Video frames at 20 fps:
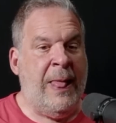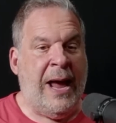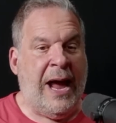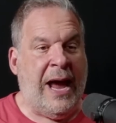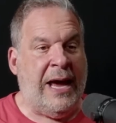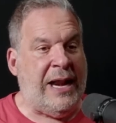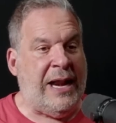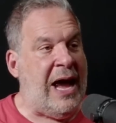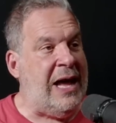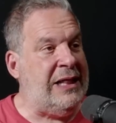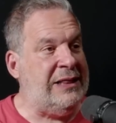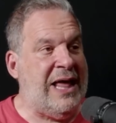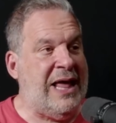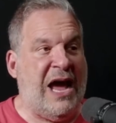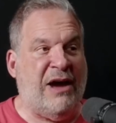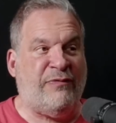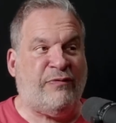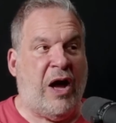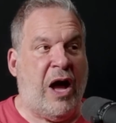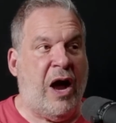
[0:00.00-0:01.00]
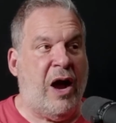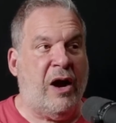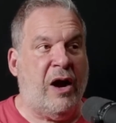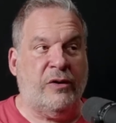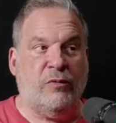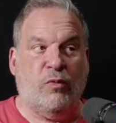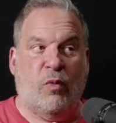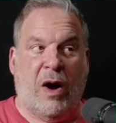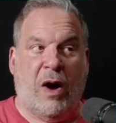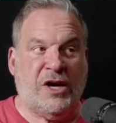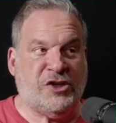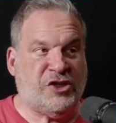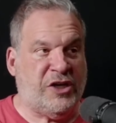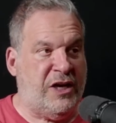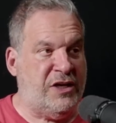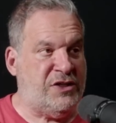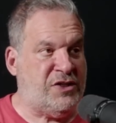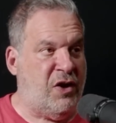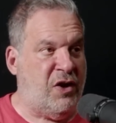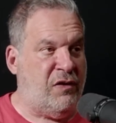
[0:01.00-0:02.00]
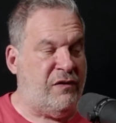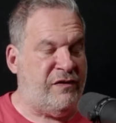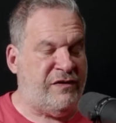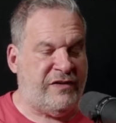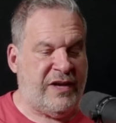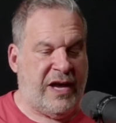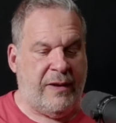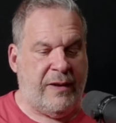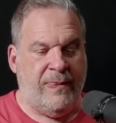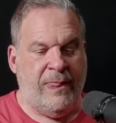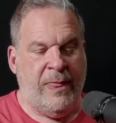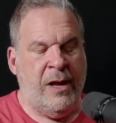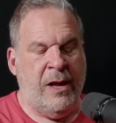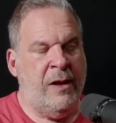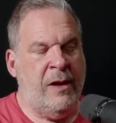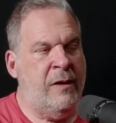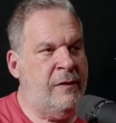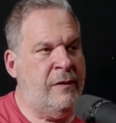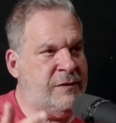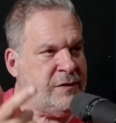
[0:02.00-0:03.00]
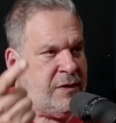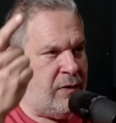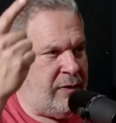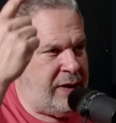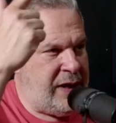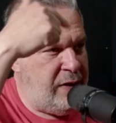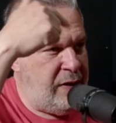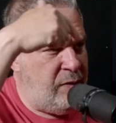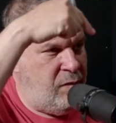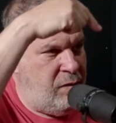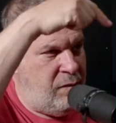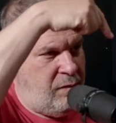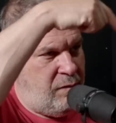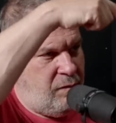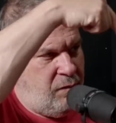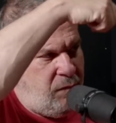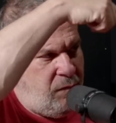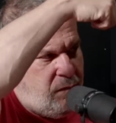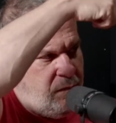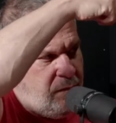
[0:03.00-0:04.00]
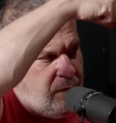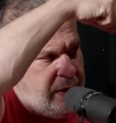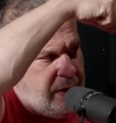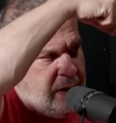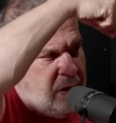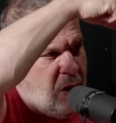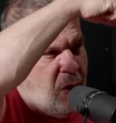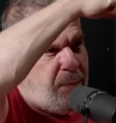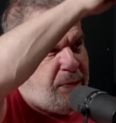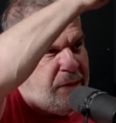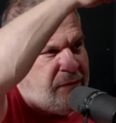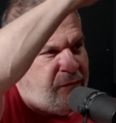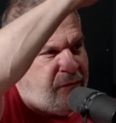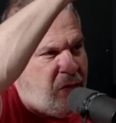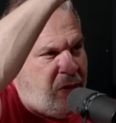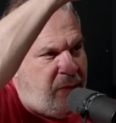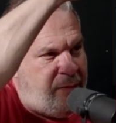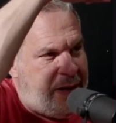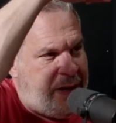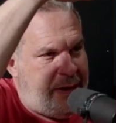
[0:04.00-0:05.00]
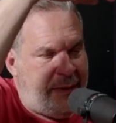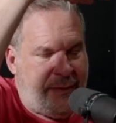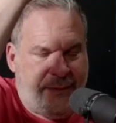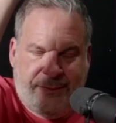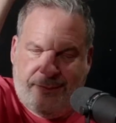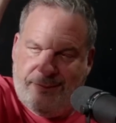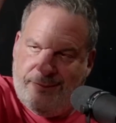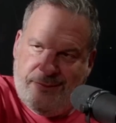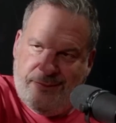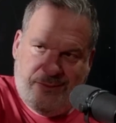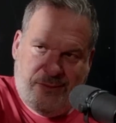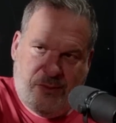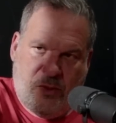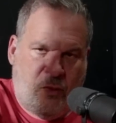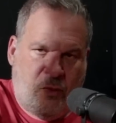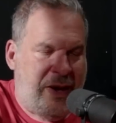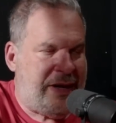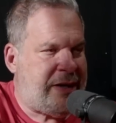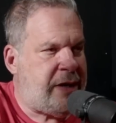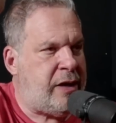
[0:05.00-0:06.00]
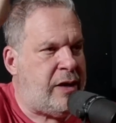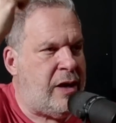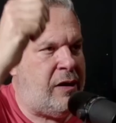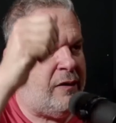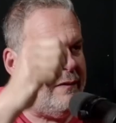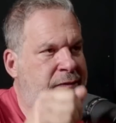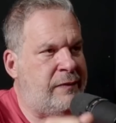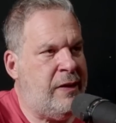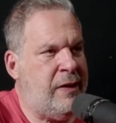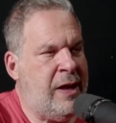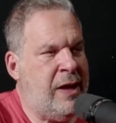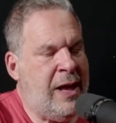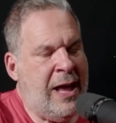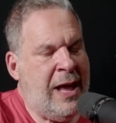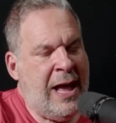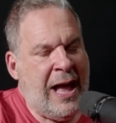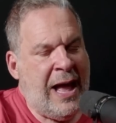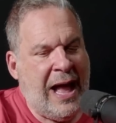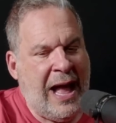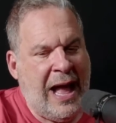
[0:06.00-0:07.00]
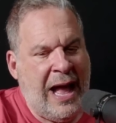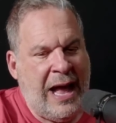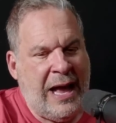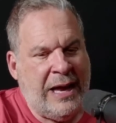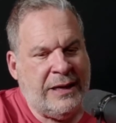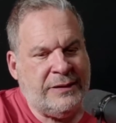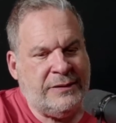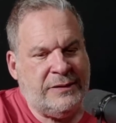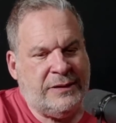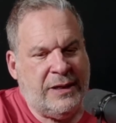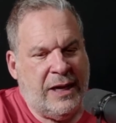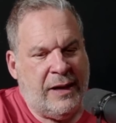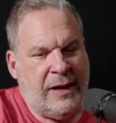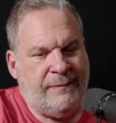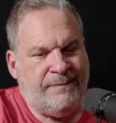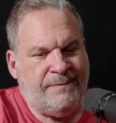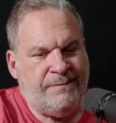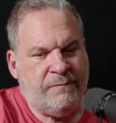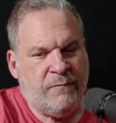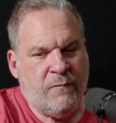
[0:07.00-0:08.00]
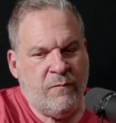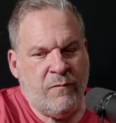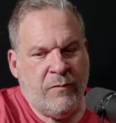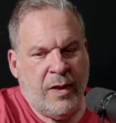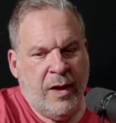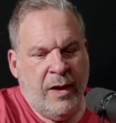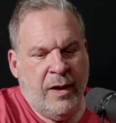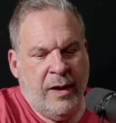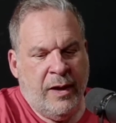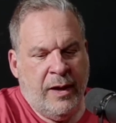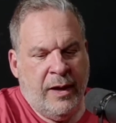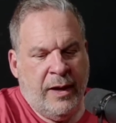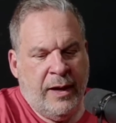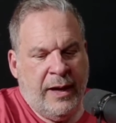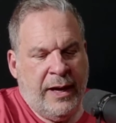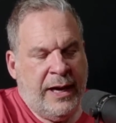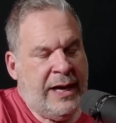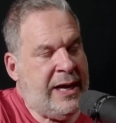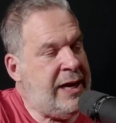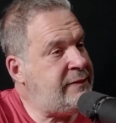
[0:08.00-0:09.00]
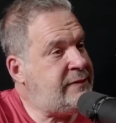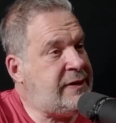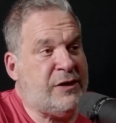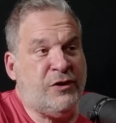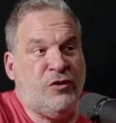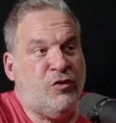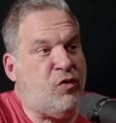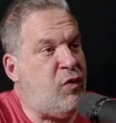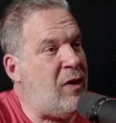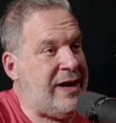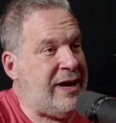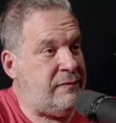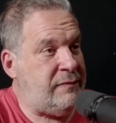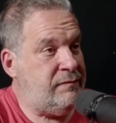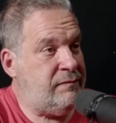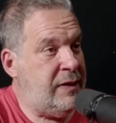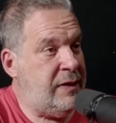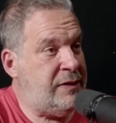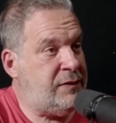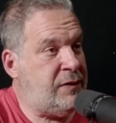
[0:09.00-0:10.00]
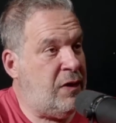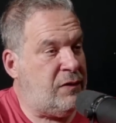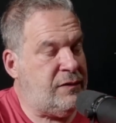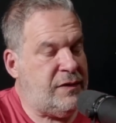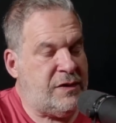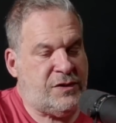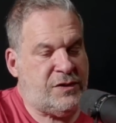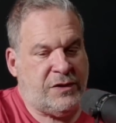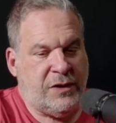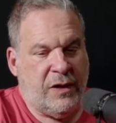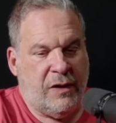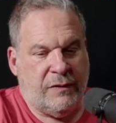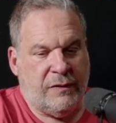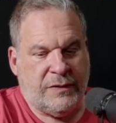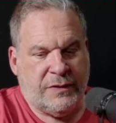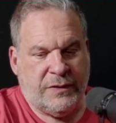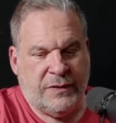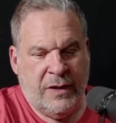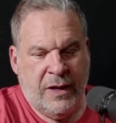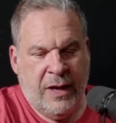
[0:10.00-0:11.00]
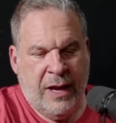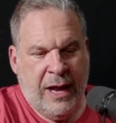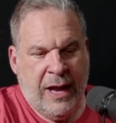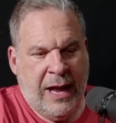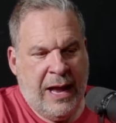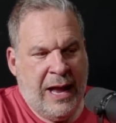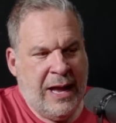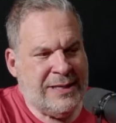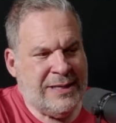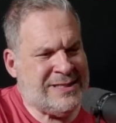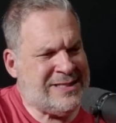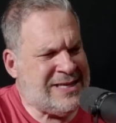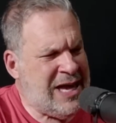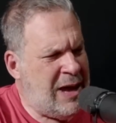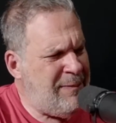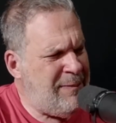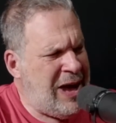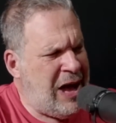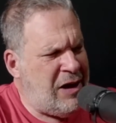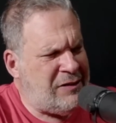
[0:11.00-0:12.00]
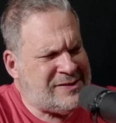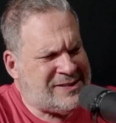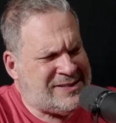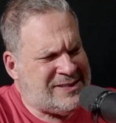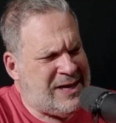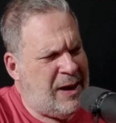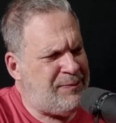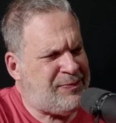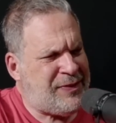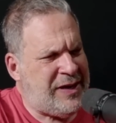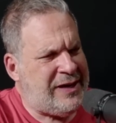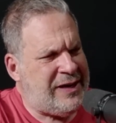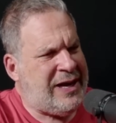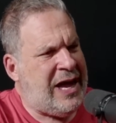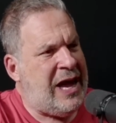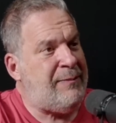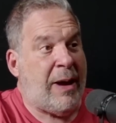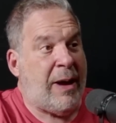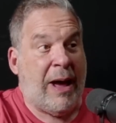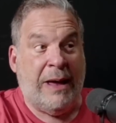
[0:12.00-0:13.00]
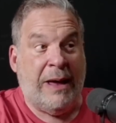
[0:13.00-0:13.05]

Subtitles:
And I laugh hard watching his whole set. So he opened for me a week ago. And he did great. He told his jokes. somehow something came up.